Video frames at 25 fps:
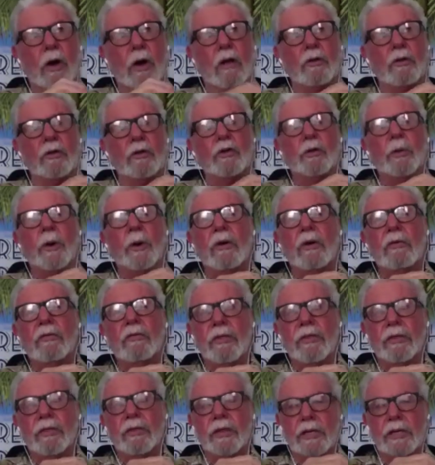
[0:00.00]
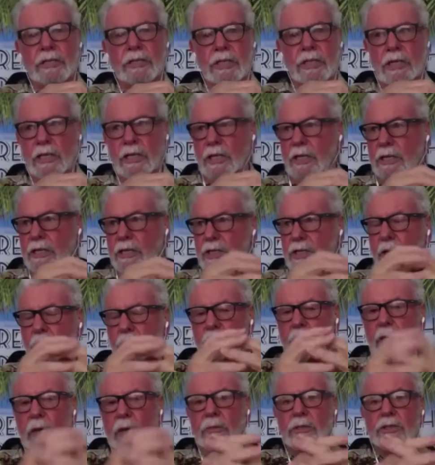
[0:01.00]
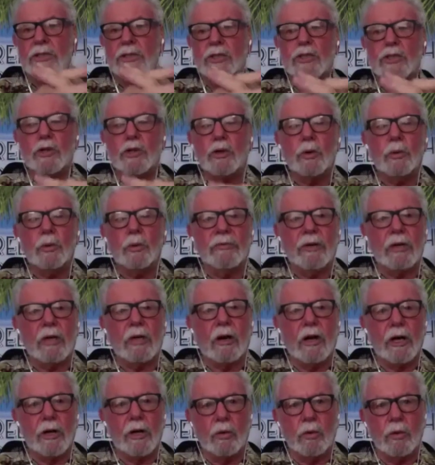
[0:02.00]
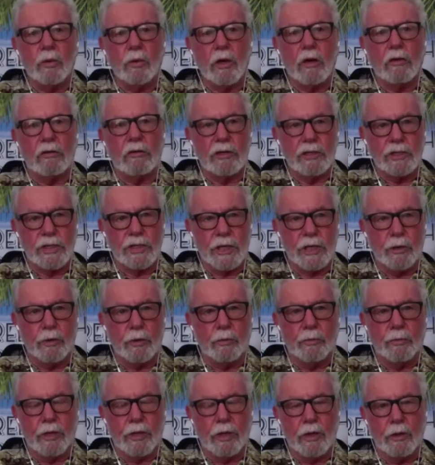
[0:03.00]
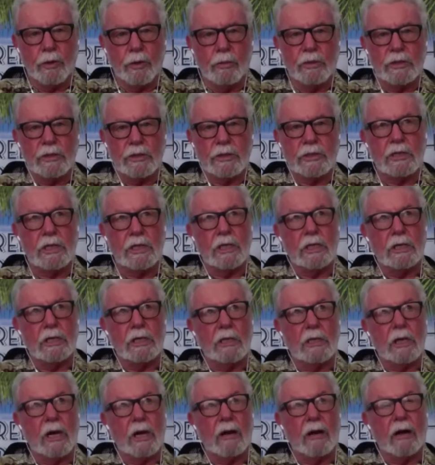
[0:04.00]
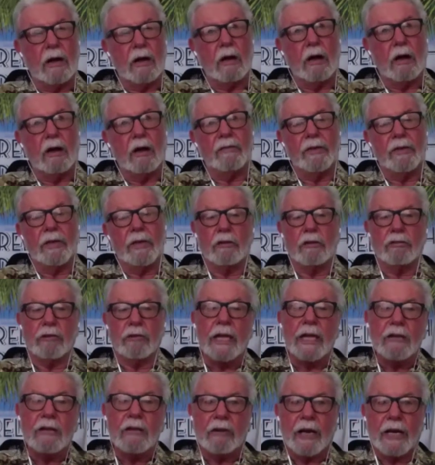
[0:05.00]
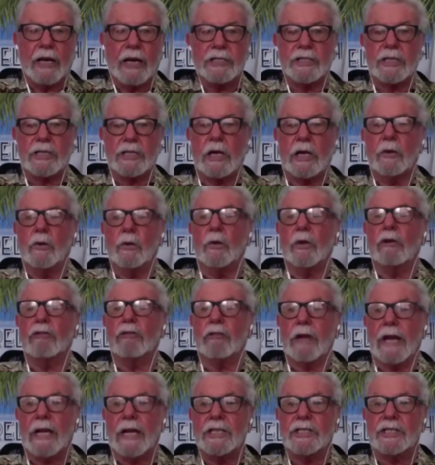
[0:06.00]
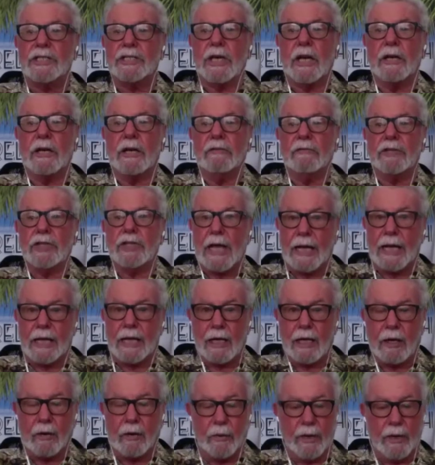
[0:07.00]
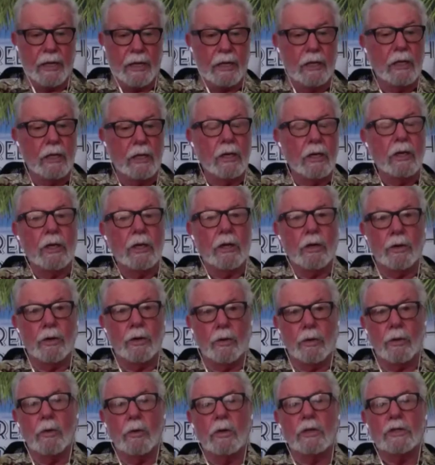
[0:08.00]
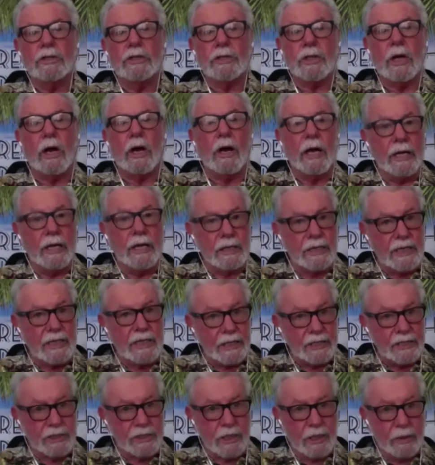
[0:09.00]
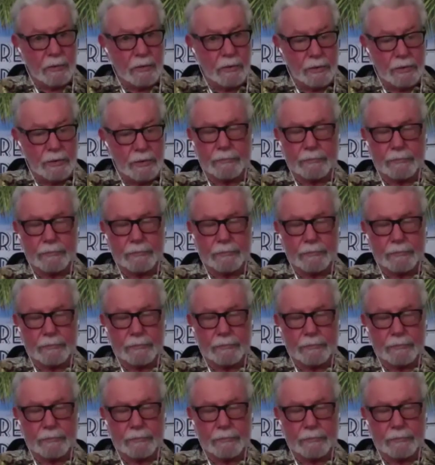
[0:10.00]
12 or 13 years old, I was at school with a guy called Lawrence Gilbert, who was either the great-grandson or the grandson of Jack Cohen, who started Tesco's.